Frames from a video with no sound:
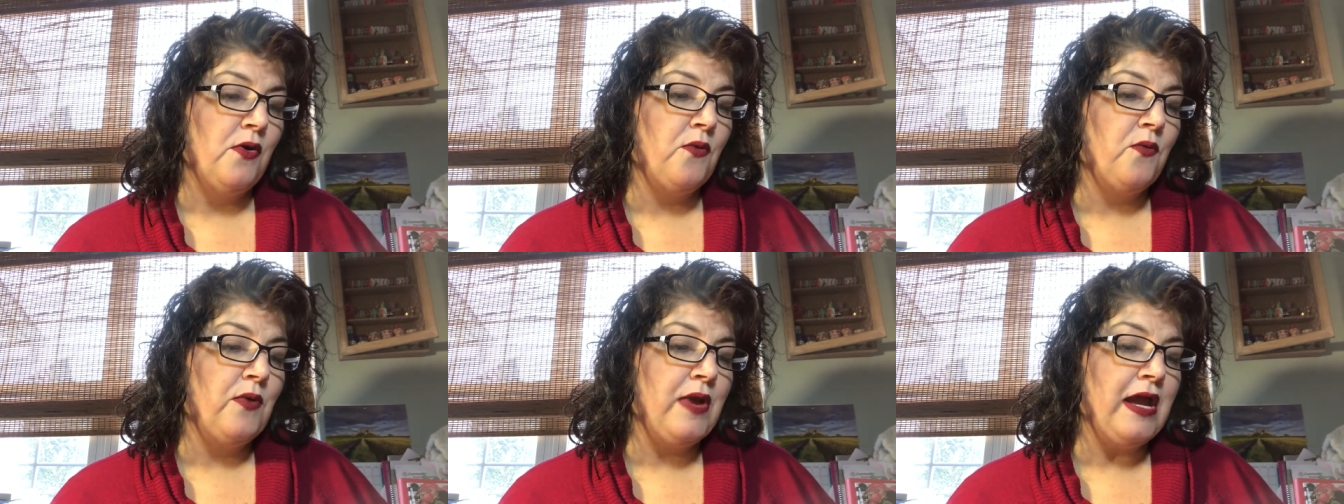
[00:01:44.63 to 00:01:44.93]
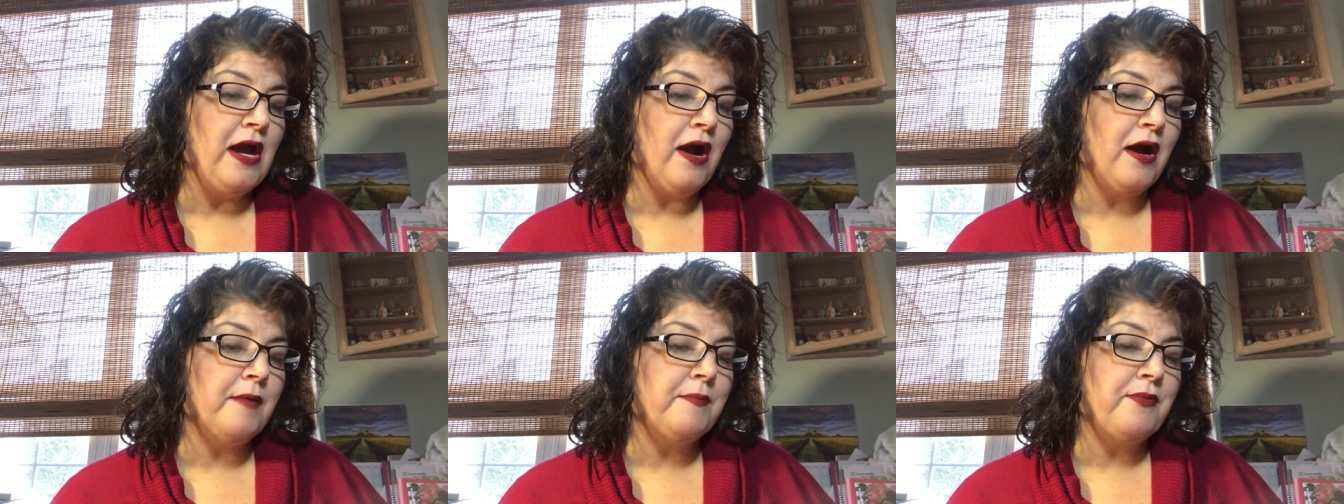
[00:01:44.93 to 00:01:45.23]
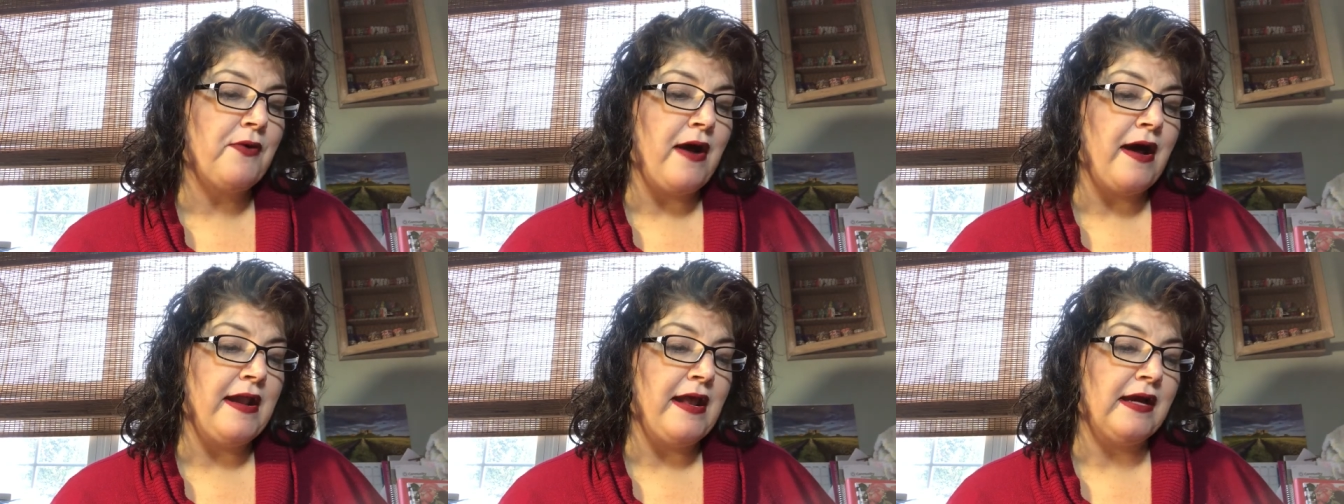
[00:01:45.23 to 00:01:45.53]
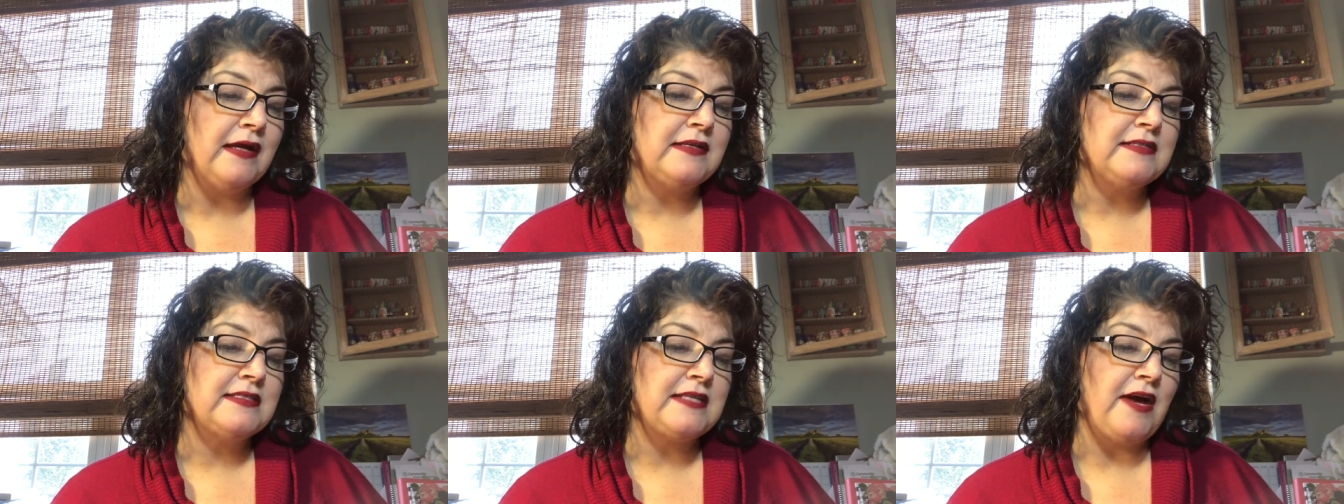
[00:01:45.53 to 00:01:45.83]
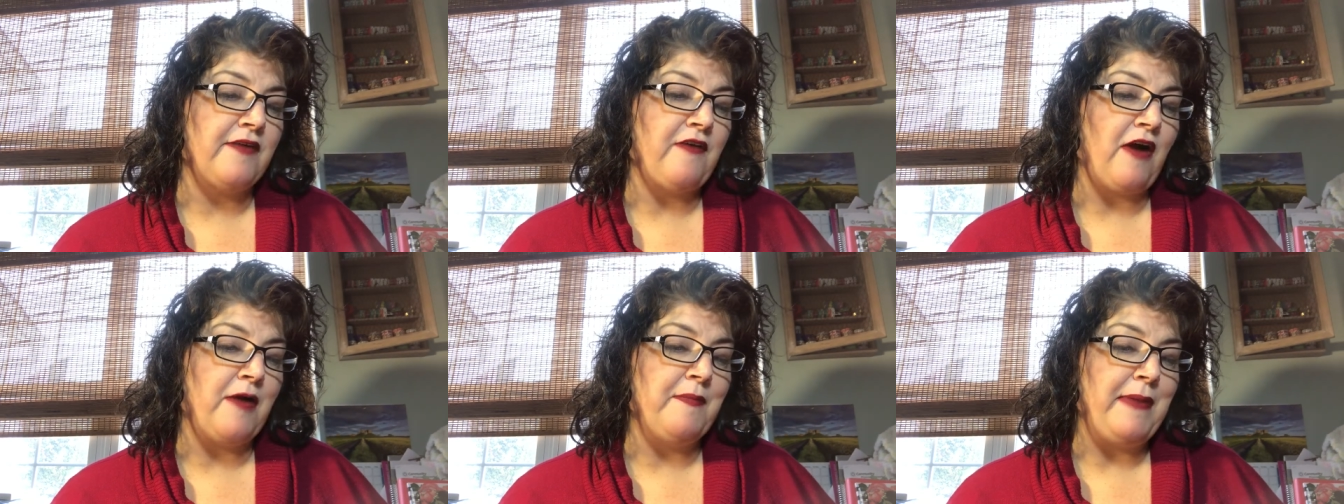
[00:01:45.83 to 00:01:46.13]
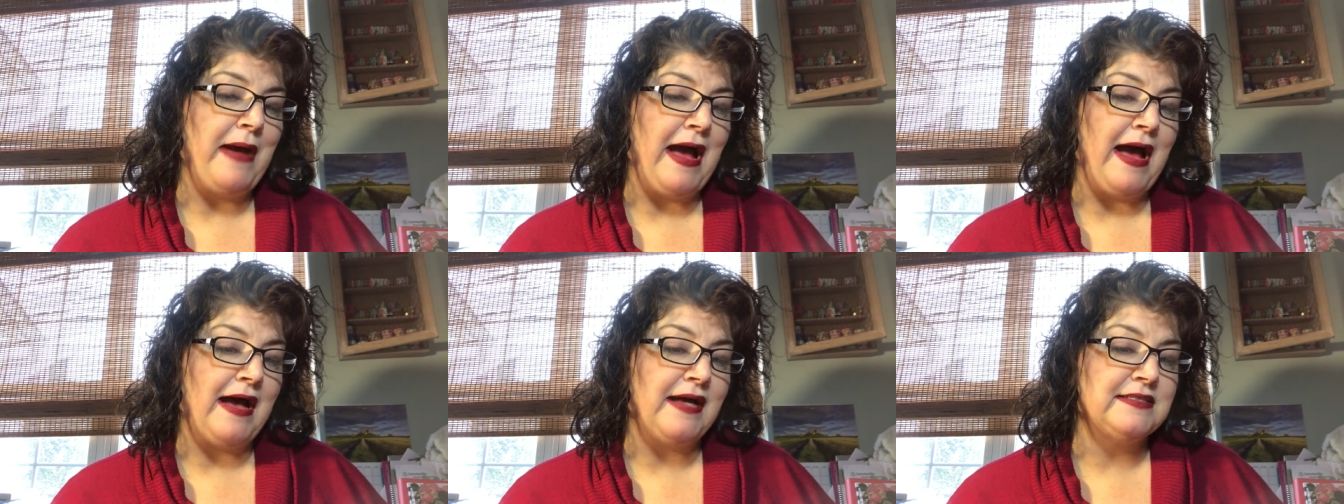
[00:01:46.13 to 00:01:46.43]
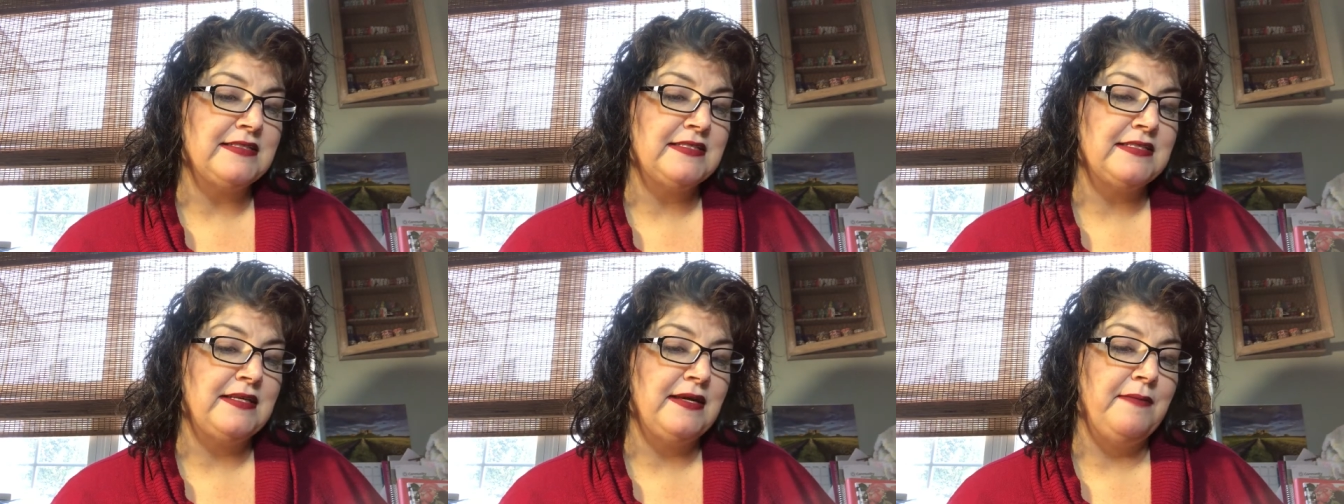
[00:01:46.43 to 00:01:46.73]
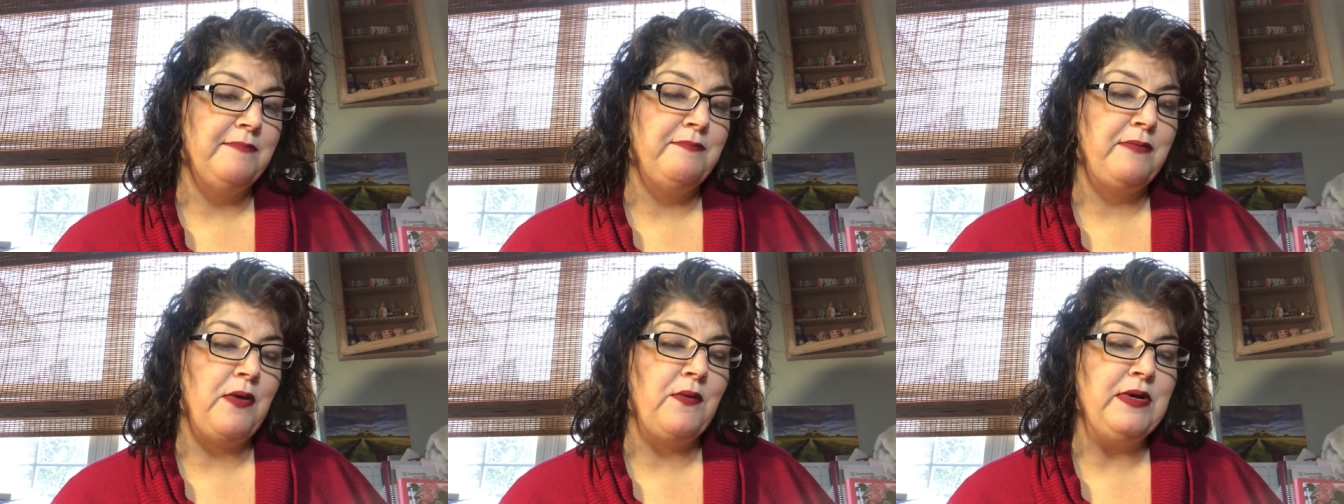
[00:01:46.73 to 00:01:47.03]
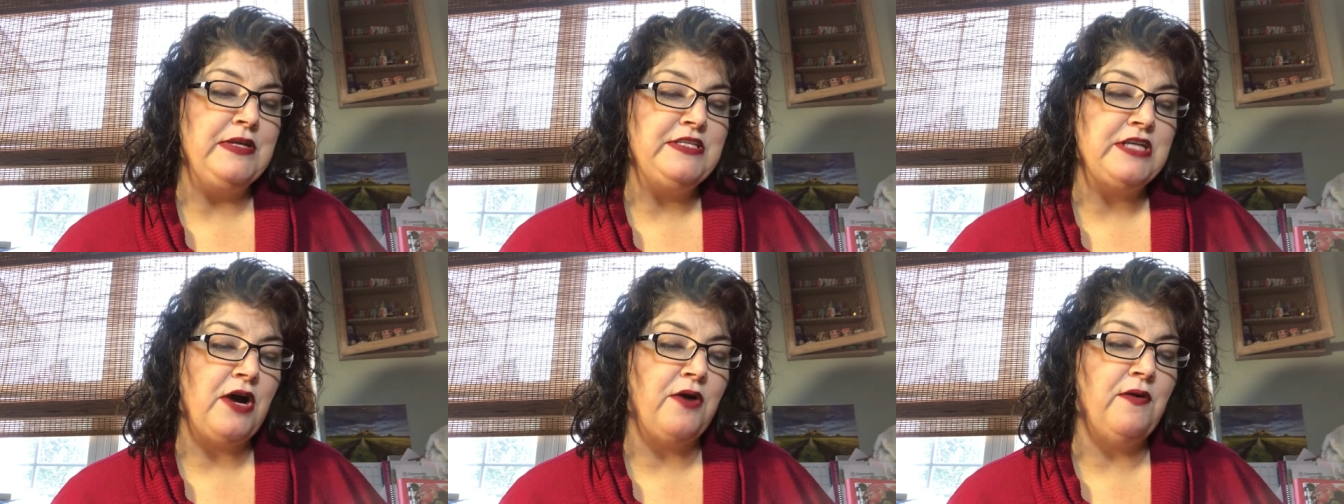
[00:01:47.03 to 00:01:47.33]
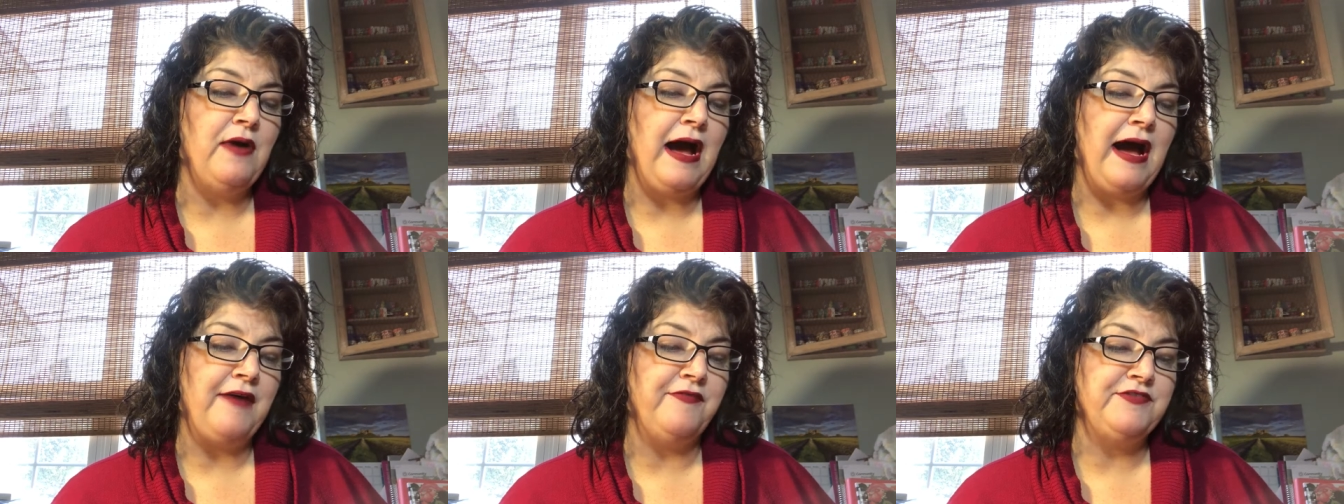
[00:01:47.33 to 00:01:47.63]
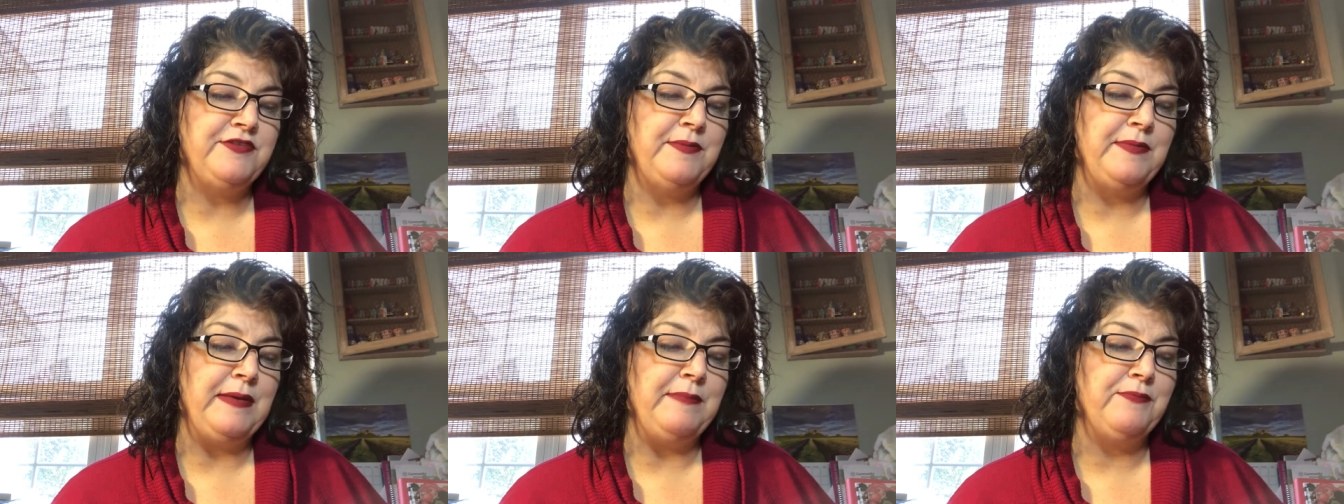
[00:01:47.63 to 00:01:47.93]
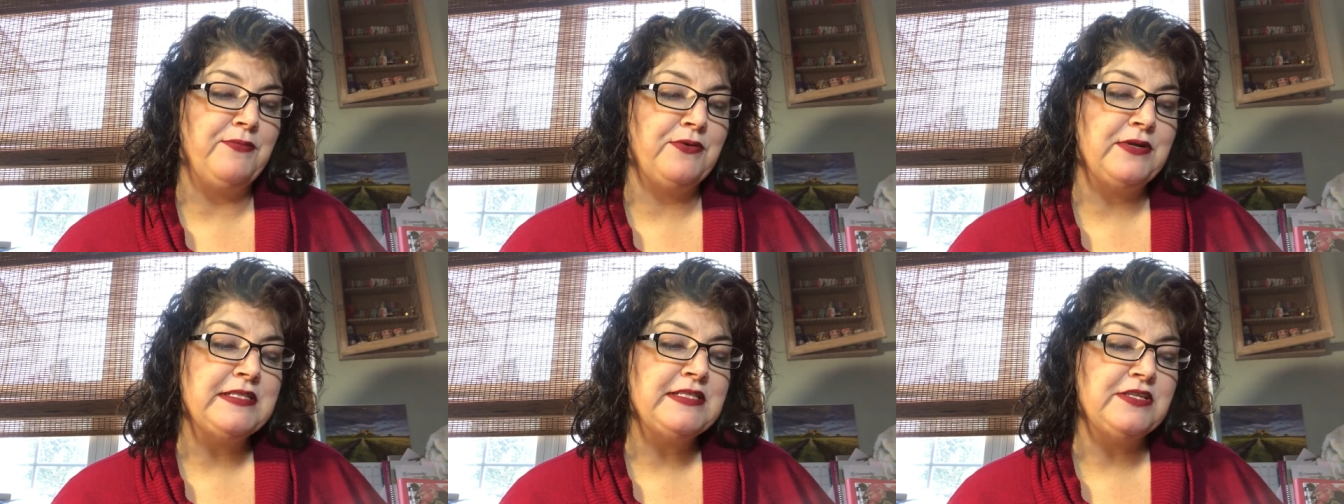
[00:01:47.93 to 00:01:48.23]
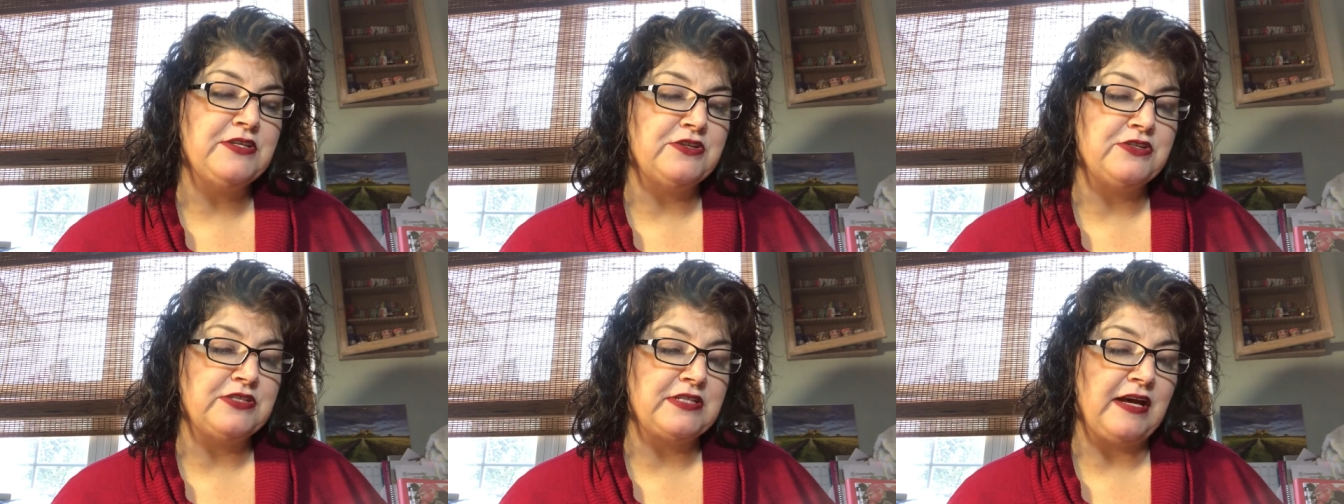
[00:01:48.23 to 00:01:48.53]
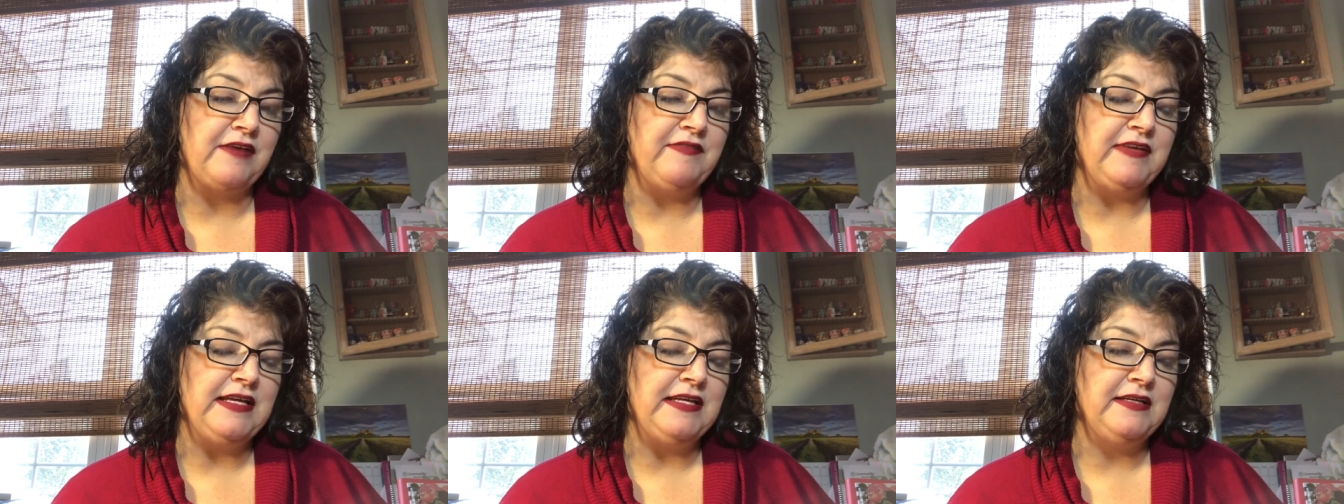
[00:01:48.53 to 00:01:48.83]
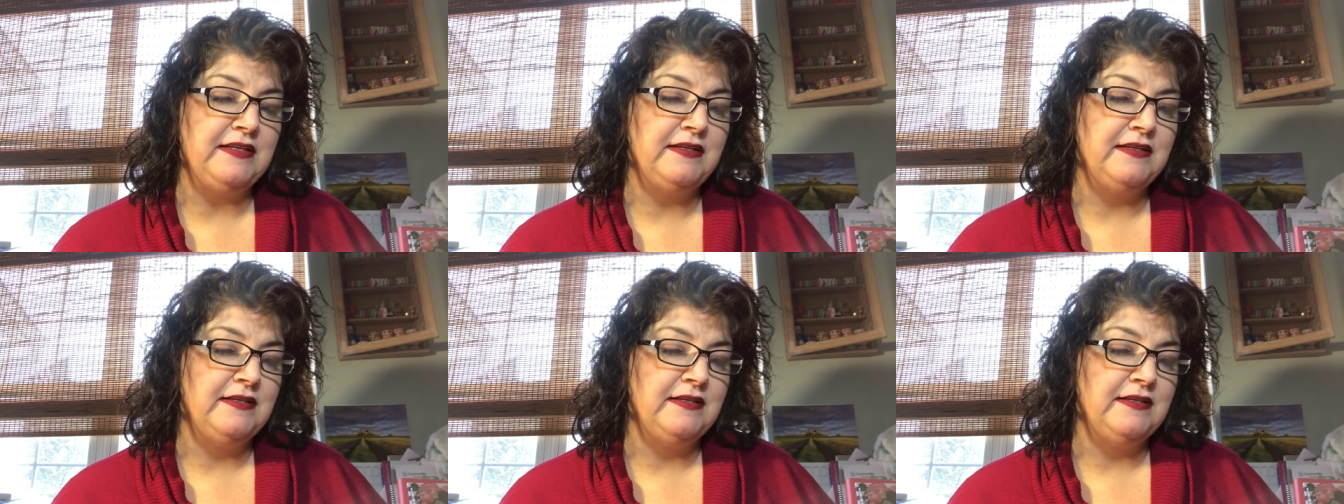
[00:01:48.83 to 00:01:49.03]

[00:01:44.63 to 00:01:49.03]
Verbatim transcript: We are products of our past, but we don't have to be prisoners of it.